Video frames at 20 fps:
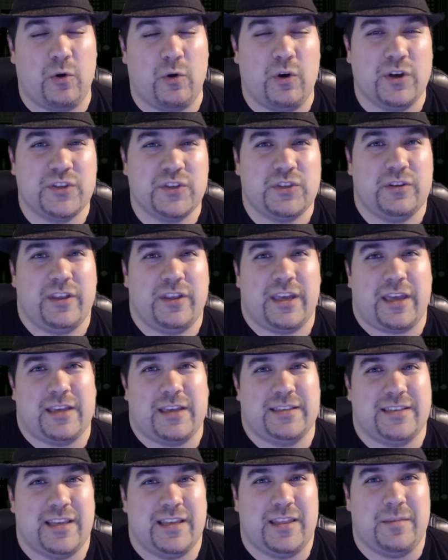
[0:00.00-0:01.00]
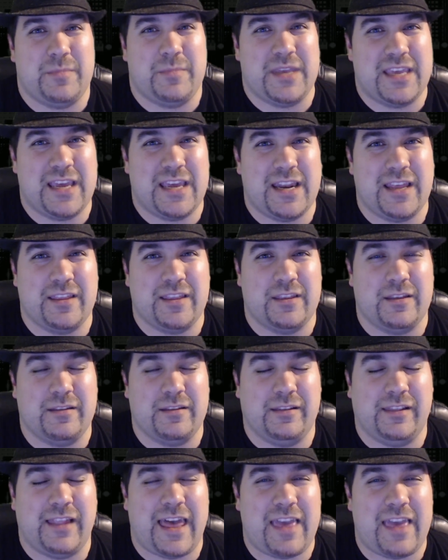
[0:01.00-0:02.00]
Also, like I said in the beginning, the
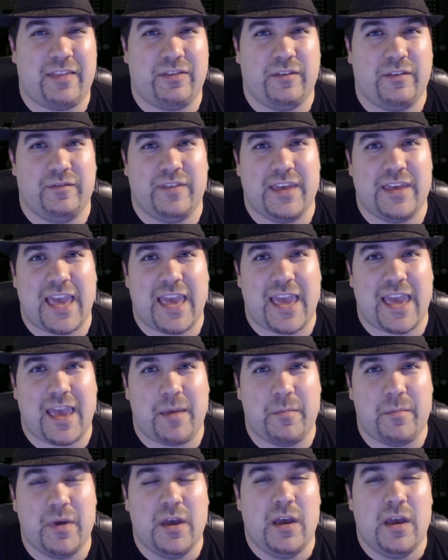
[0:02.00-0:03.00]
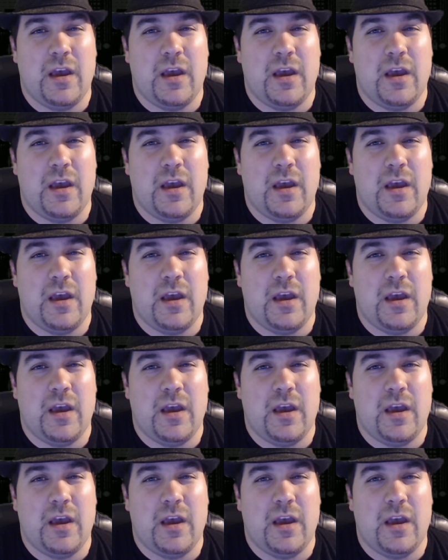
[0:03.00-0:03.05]
length of the game,